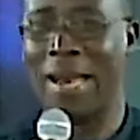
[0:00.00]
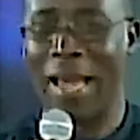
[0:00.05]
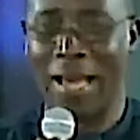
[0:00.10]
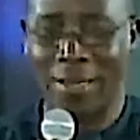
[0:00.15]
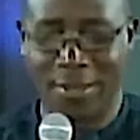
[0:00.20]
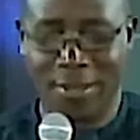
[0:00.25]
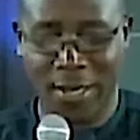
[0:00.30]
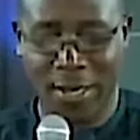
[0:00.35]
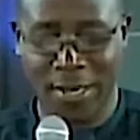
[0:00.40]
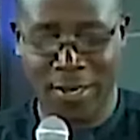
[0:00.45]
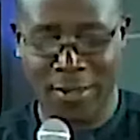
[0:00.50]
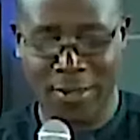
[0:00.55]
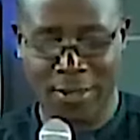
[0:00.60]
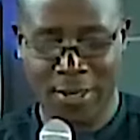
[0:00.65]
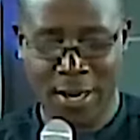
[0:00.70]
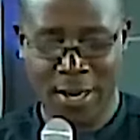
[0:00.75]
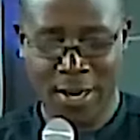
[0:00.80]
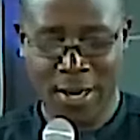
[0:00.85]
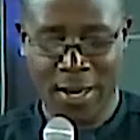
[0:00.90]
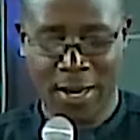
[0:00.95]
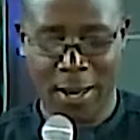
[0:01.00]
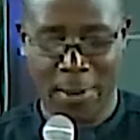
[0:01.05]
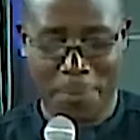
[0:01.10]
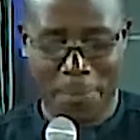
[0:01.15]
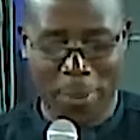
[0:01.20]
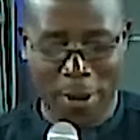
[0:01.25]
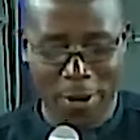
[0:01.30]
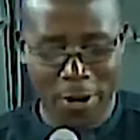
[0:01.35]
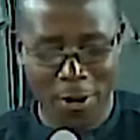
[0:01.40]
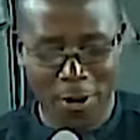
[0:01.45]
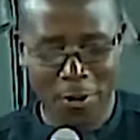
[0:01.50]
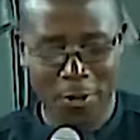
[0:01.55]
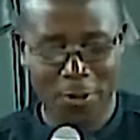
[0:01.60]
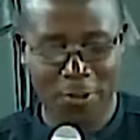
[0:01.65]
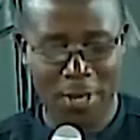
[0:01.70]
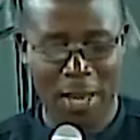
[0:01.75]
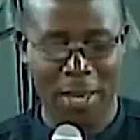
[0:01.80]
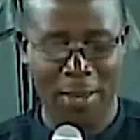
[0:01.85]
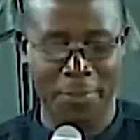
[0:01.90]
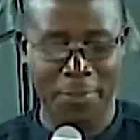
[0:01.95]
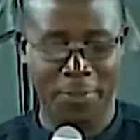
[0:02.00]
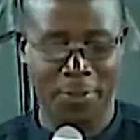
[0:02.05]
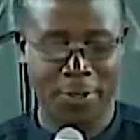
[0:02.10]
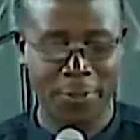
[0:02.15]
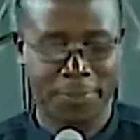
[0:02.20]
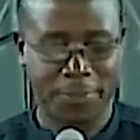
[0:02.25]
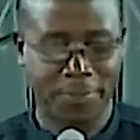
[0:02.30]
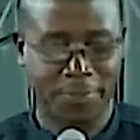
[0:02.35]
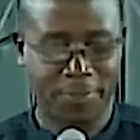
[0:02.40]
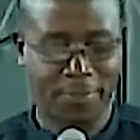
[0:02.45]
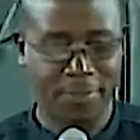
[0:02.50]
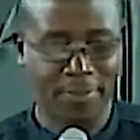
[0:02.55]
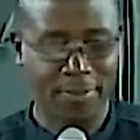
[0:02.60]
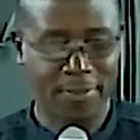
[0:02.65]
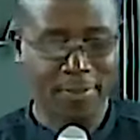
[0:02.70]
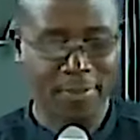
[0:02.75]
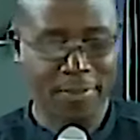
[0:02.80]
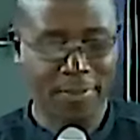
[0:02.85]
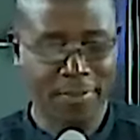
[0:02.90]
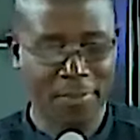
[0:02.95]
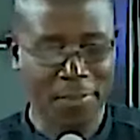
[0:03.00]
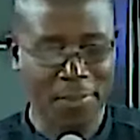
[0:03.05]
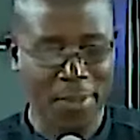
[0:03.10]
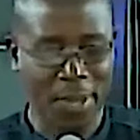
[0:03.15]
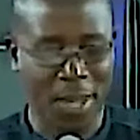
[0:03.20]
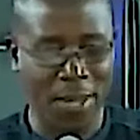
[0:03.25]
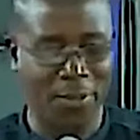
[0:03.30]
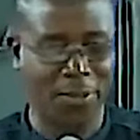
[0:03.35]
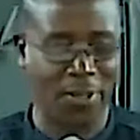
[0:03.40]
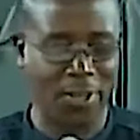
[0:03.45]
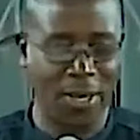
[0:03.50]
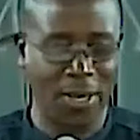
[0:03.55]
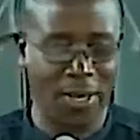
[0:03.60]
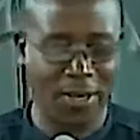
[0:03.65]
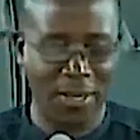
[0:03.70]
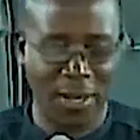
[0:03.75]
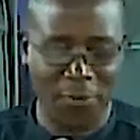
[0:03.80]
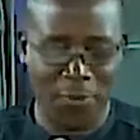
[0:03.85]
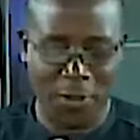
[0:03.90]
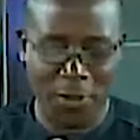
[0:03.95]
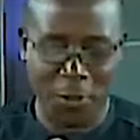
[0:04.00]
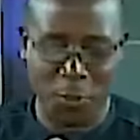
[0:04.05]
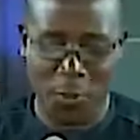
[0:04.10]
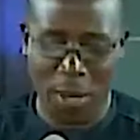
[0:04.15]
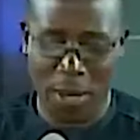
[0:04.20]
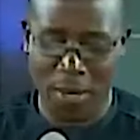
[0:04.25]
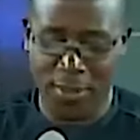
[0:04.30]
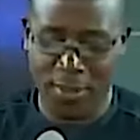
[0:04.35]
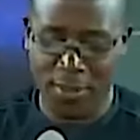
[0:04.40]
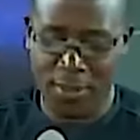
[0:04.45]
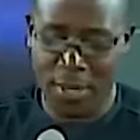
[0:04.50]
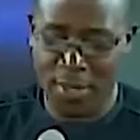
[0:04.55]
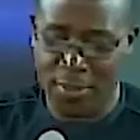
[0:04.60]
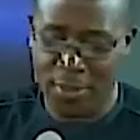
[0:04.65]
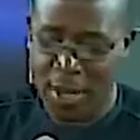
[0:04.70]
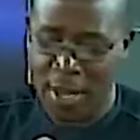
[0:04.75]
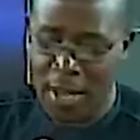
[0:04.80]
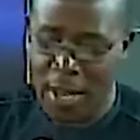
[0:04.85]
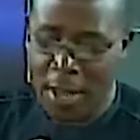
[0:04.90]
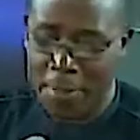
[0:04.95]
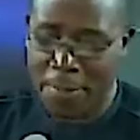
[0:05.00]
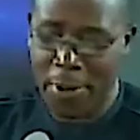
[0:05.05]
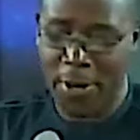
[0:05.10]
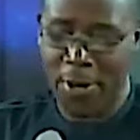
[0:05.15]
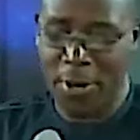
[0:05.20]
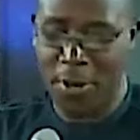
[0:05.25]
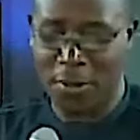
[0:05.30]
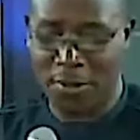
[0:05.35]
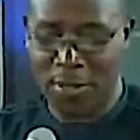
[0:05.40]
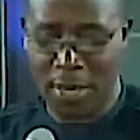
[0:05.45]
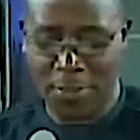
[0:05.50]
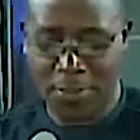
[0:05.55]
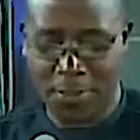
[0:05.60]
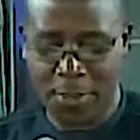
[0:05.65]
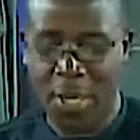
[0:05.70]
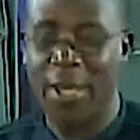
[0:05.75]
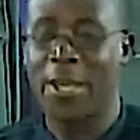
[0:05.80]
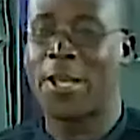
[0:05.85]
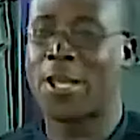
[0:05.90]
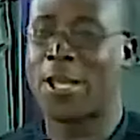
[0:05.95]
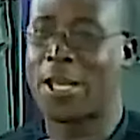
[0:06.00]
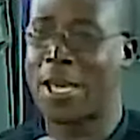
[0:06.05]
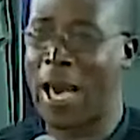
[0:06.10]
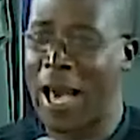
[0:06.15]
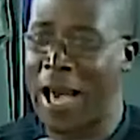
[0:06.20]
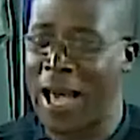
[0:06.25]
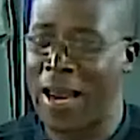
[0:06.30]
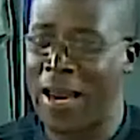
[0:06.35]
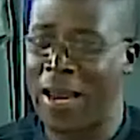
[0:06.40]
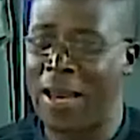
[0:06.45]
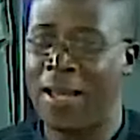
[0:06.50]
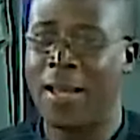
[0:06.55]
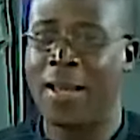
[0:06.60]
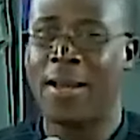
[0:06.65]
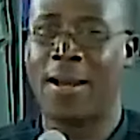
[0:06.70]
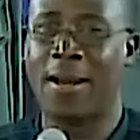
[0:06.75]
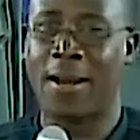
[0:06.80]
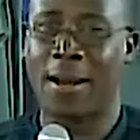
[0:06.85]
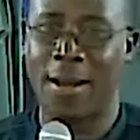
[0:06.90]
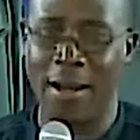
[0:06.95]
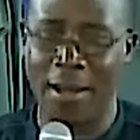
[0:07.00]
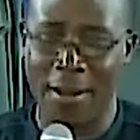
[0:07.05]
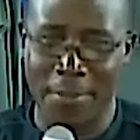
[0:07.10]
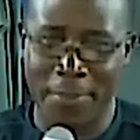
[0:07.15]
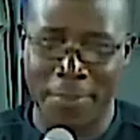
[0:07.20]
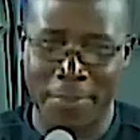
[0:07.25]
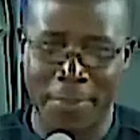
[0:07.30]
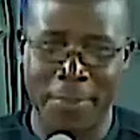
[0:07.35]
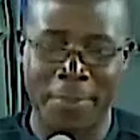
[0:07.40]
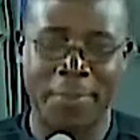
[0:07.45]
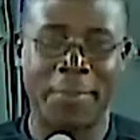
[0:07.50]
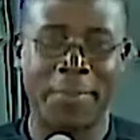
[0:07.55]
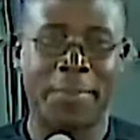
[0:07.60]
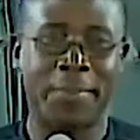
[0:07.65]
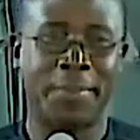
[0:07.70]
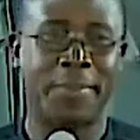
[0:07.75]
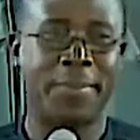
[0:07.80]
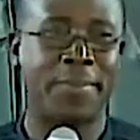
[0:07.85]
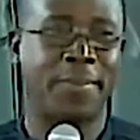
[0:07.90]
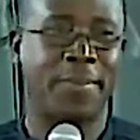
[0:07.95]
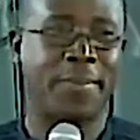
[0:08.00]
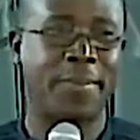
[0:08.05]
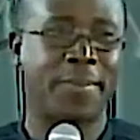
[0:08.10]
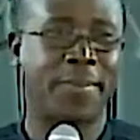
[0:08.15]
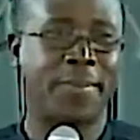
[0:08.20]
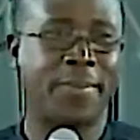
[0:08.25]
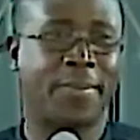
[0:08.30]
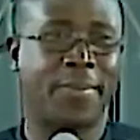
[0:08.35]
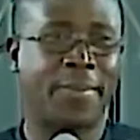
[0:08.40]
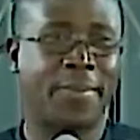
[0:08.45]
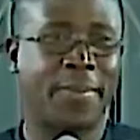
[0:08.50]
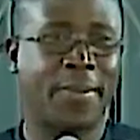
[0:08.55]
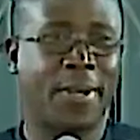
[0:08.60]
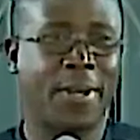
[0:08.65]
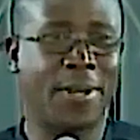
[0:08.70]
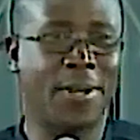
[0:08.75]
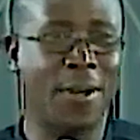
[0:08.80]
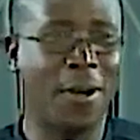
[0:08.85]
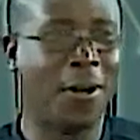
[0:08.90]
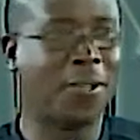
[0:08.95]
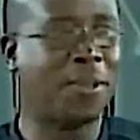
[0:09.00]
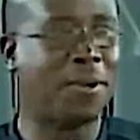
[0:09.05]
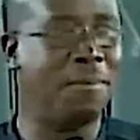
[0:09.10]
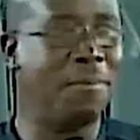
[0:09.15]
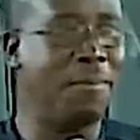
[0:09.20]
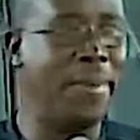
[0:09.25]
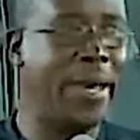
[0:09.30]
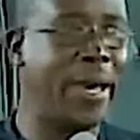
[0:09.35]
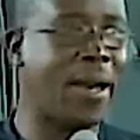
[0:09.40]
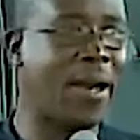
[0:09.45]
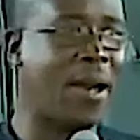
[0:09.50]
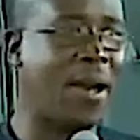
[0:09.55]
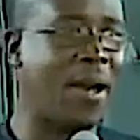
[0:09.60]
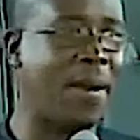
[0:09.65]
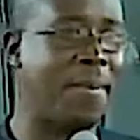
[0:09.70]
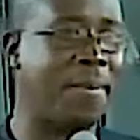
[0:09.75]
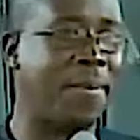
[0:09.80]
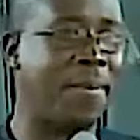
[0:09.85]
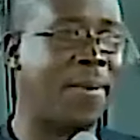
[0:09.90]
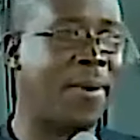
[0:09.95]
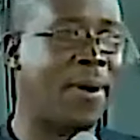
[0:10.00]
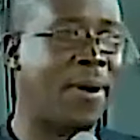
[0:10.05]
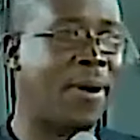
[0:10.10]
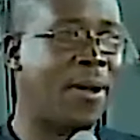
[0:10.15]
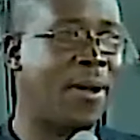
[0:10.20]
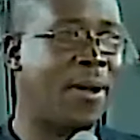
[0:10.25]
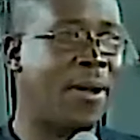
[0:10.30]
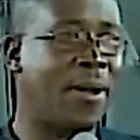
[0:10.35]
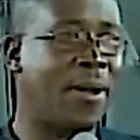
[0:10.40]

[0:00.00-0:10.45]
last days, the perilous times. And still in that verse 1, he says, perilous times shall come. Not may come.